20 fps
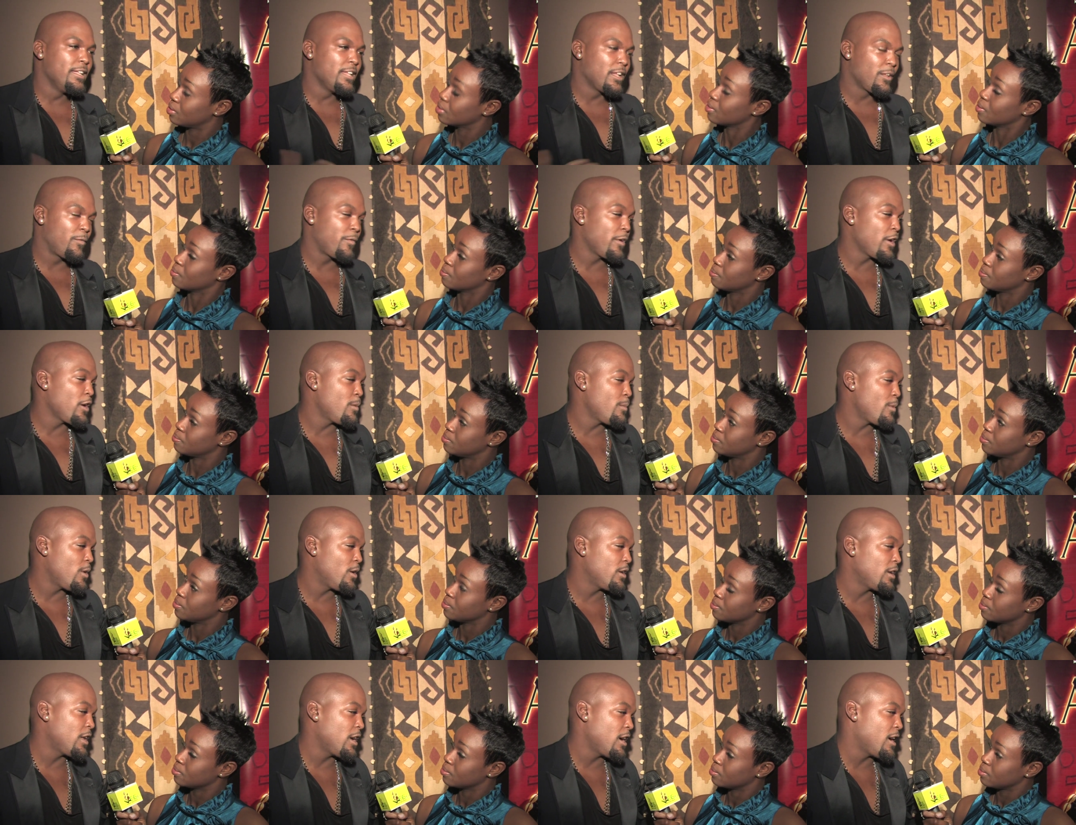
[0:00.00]
Speaker 1: Did a film
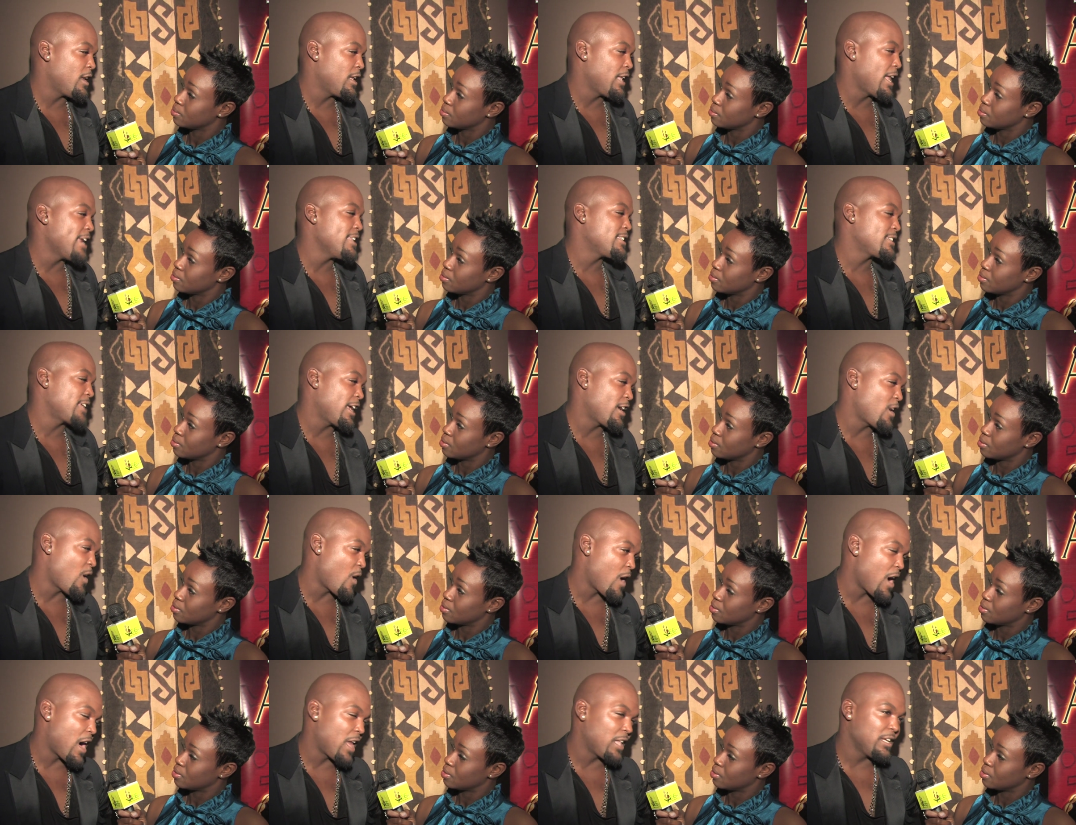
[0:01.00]
on uh, Lionsgate
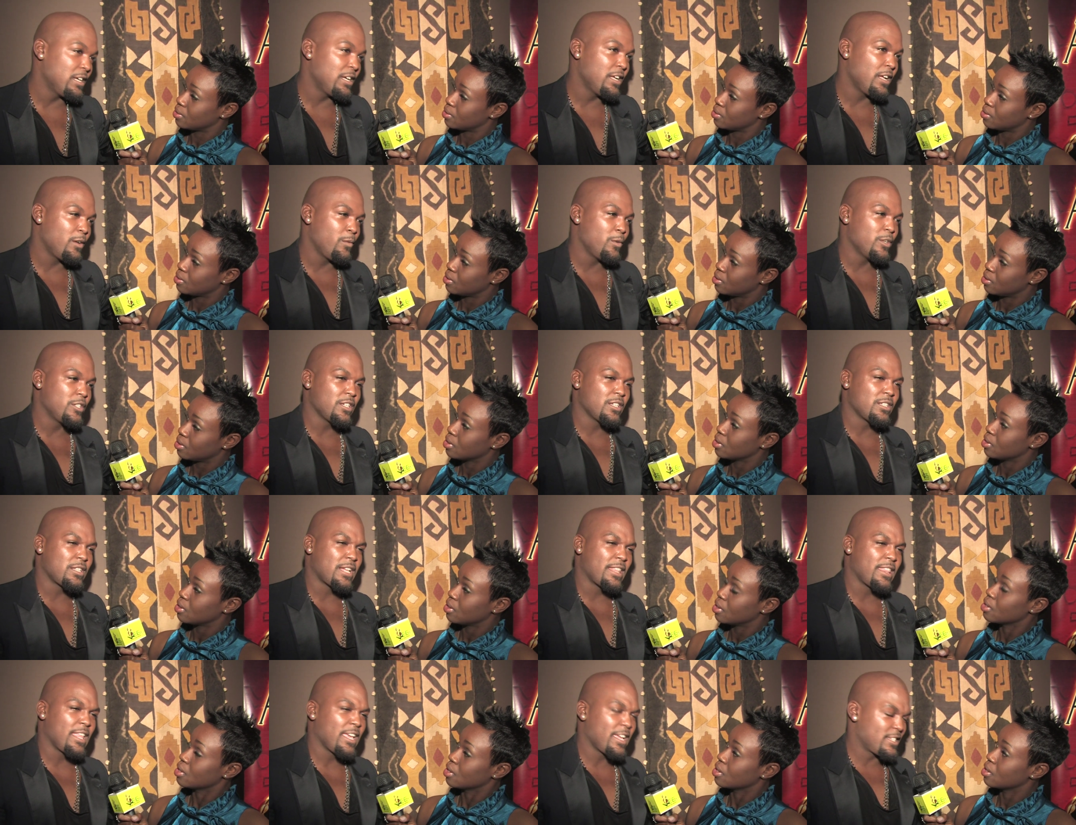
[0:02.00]
called Holla, which
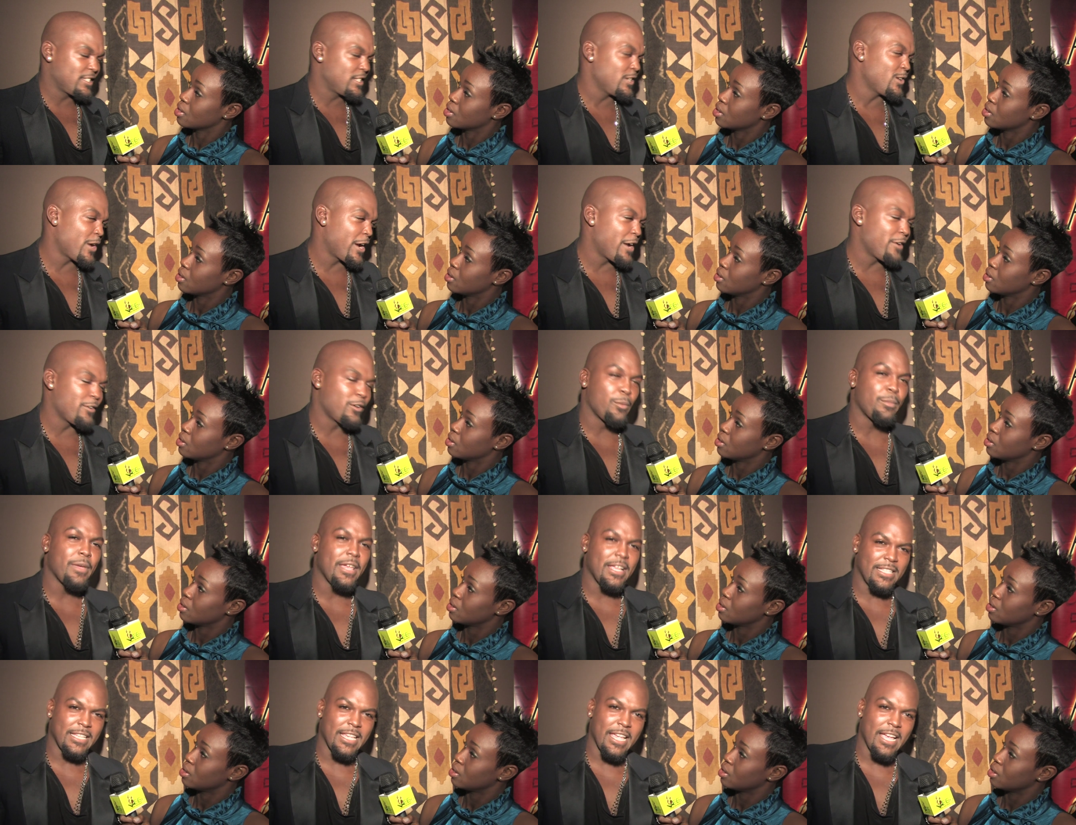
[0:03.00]
is I think it's still airing on
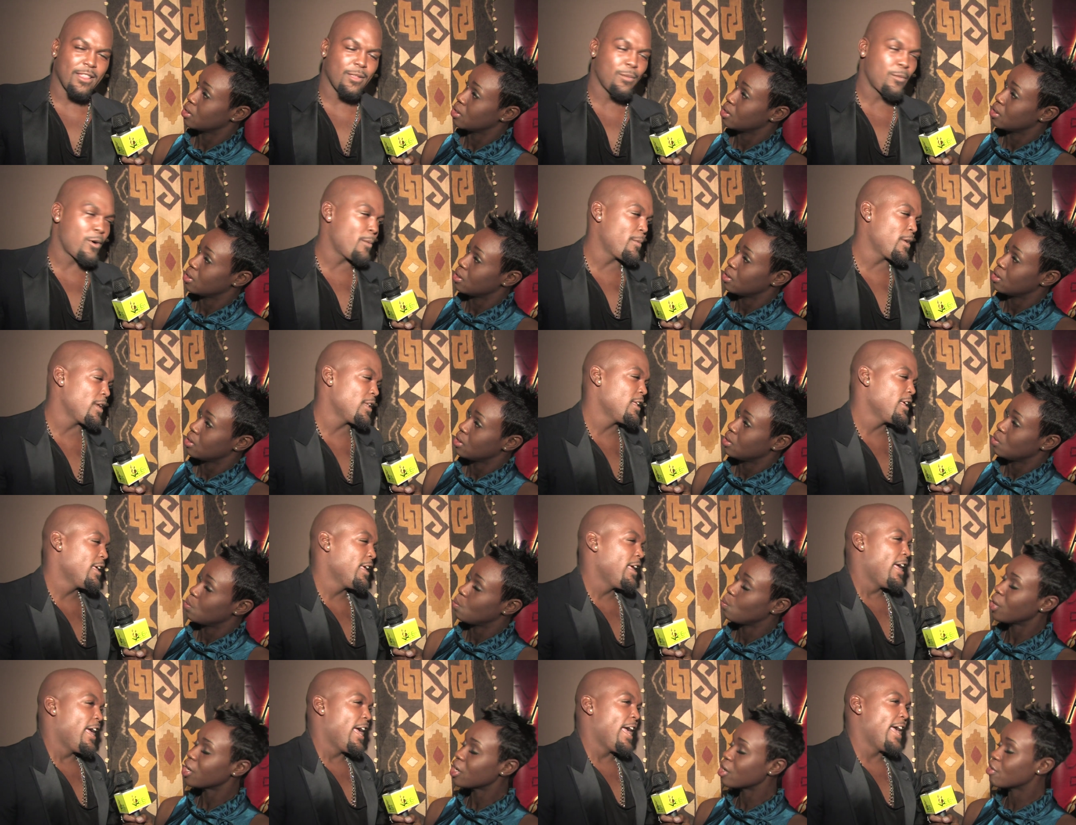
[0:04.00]
BET at the moment,
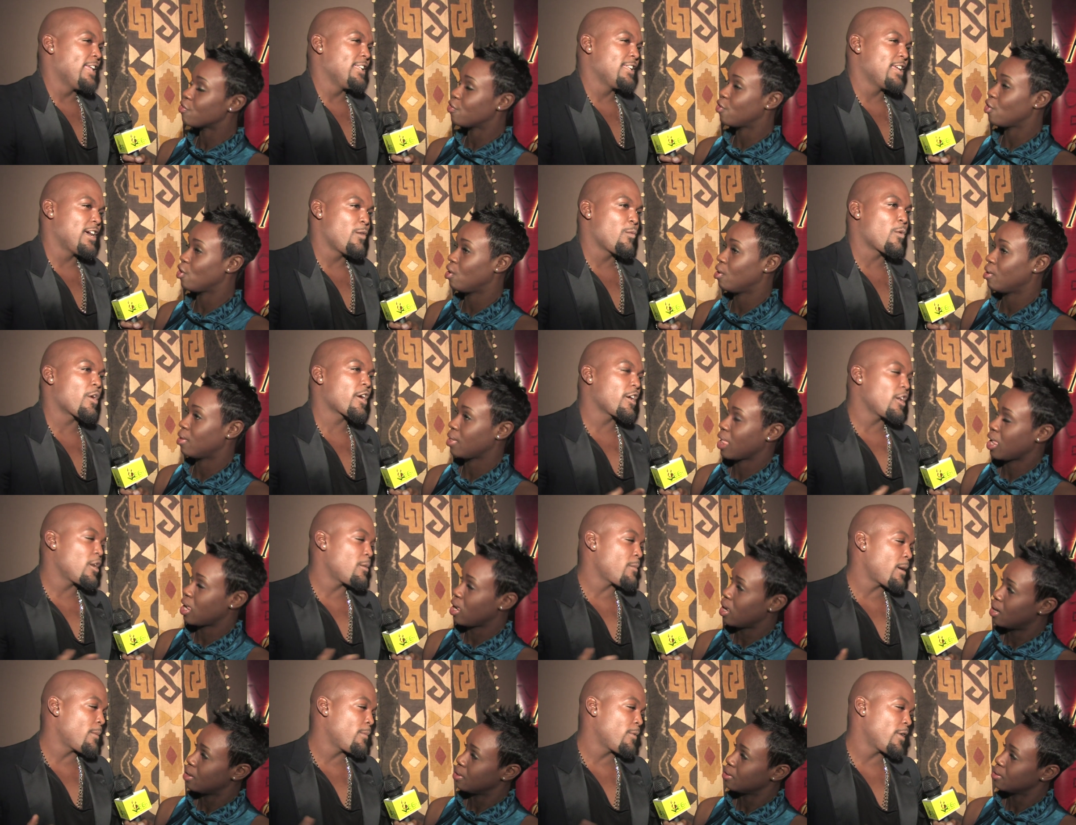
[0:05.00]
Wonderful. and uh, working
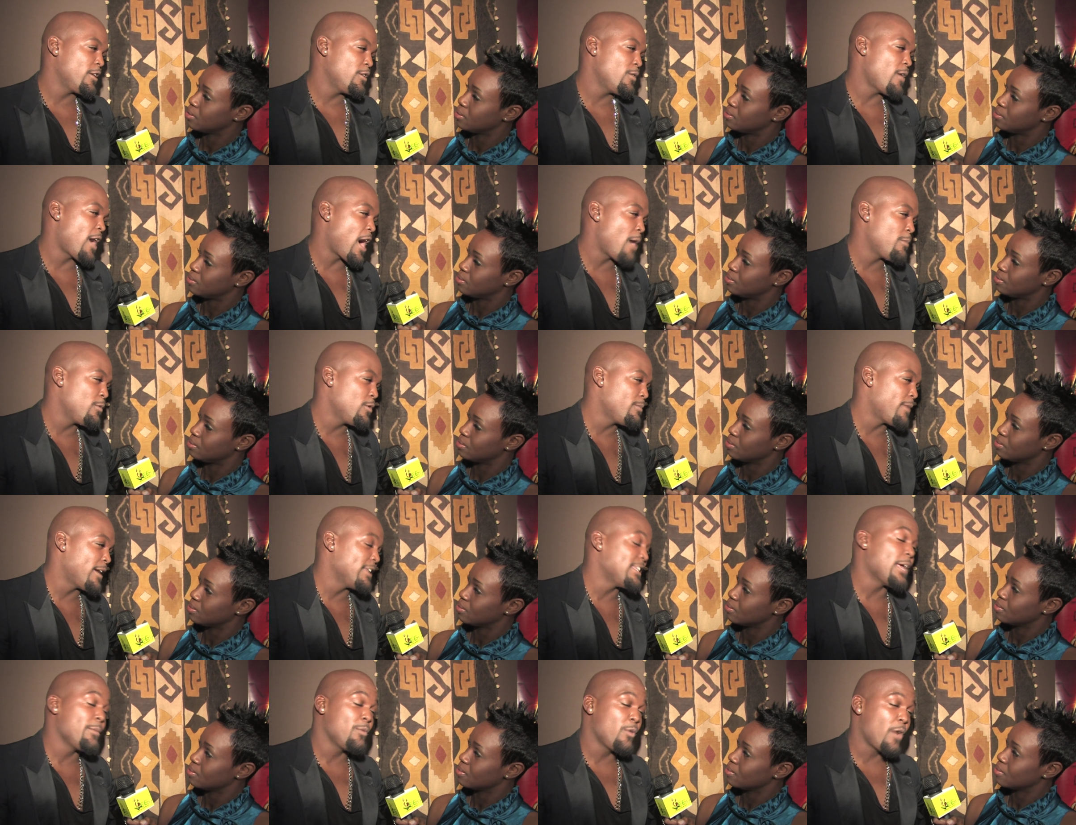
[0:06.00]
on my brand new album,
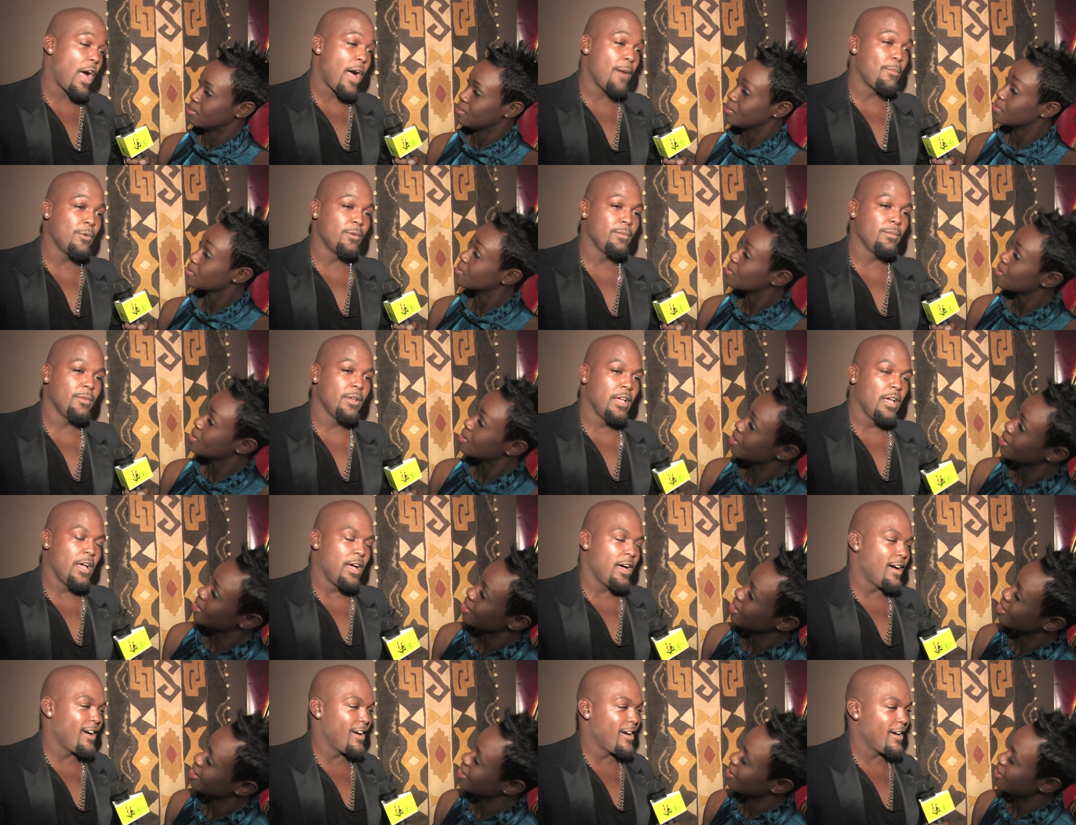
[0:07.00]
my debut album.
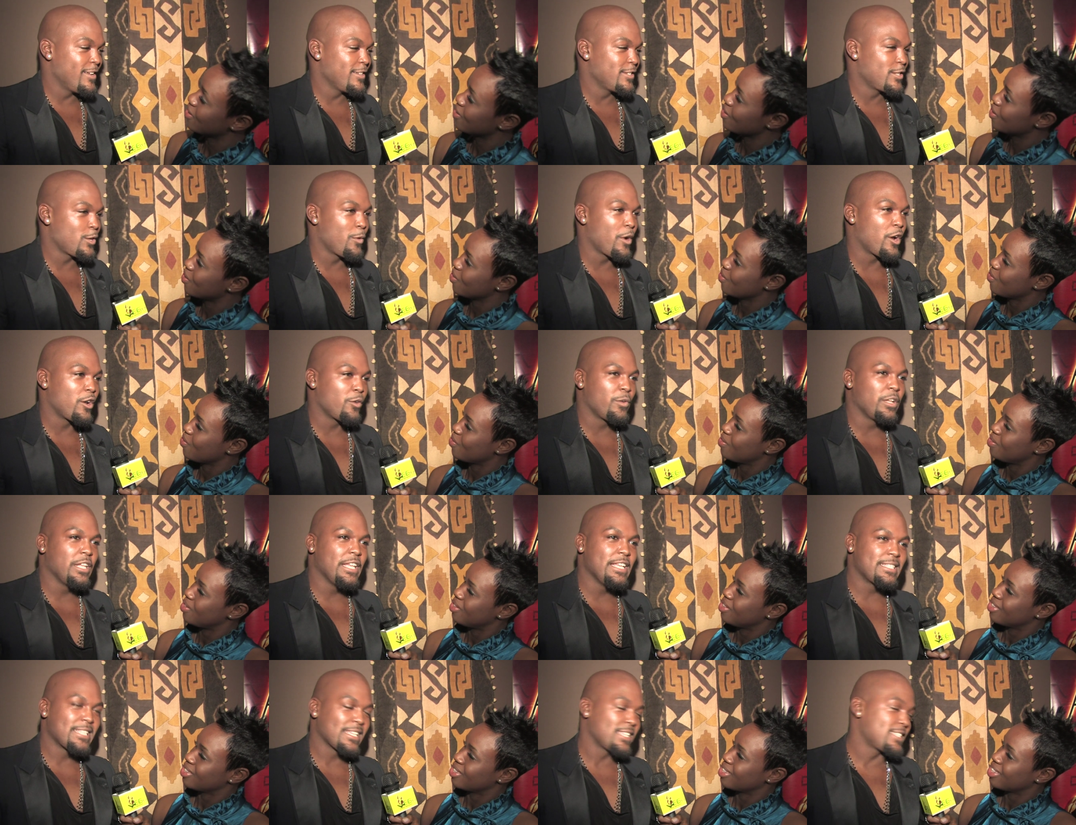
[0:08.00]
Uh, so we're going to
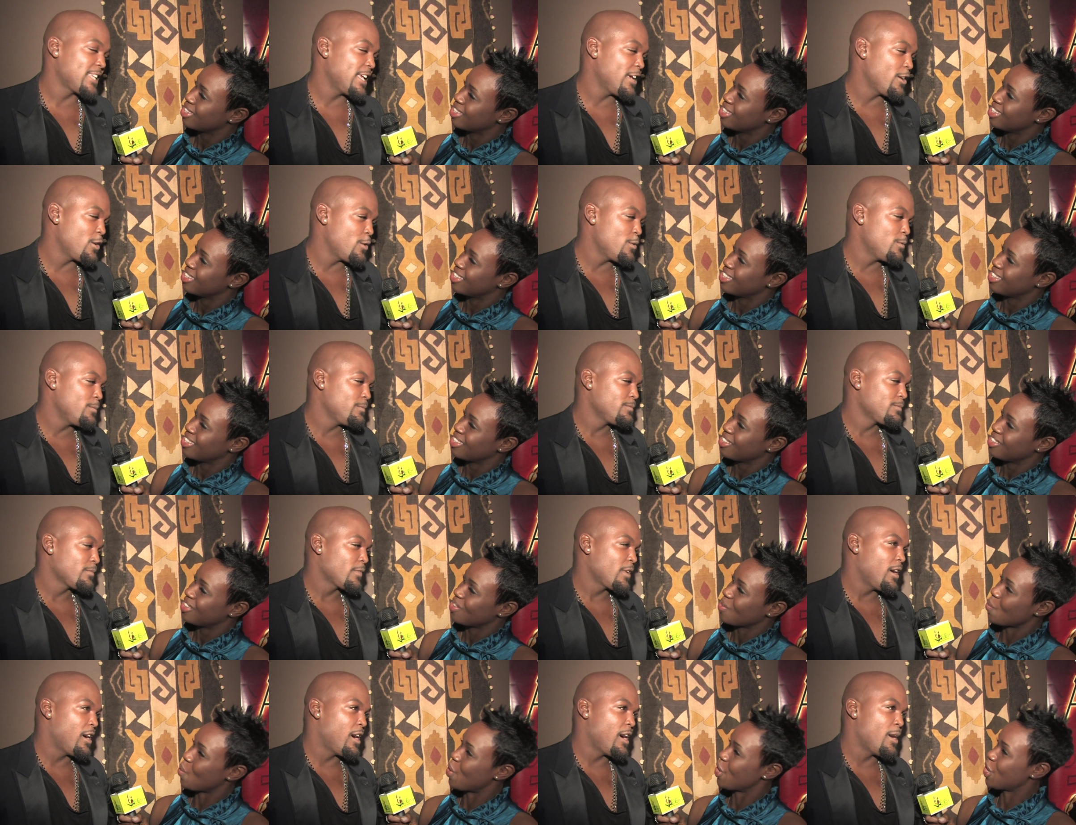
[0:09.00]
release the single
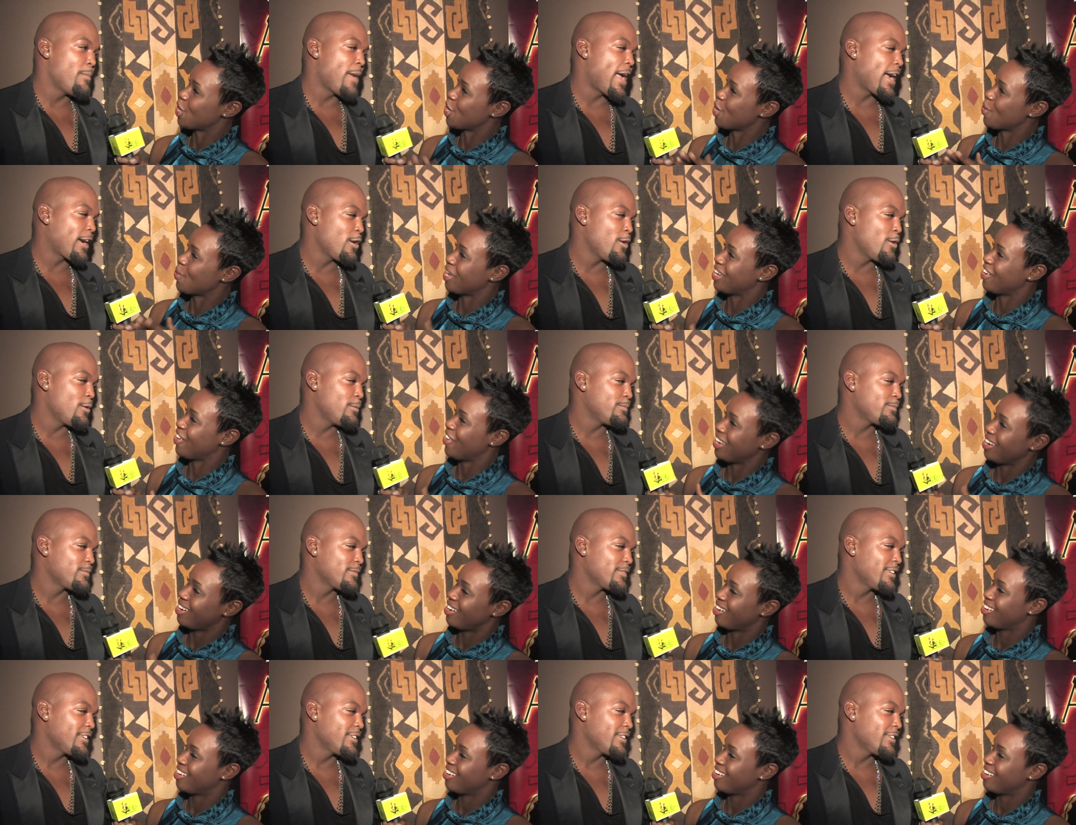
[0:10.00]
uh, back home.